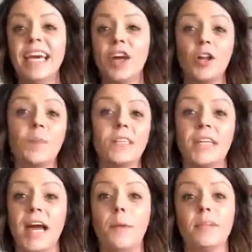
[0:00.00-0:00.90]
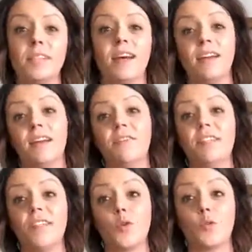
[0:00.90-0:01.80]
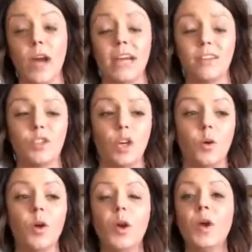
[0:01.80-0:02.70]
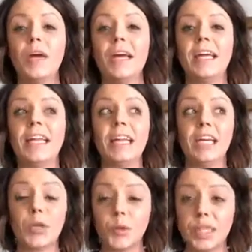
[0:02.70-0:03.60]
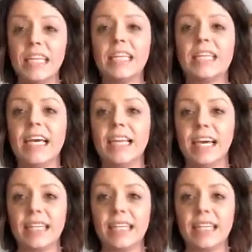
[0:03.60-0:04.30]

It all depends on how it's done and if it's done right. So literally the day that I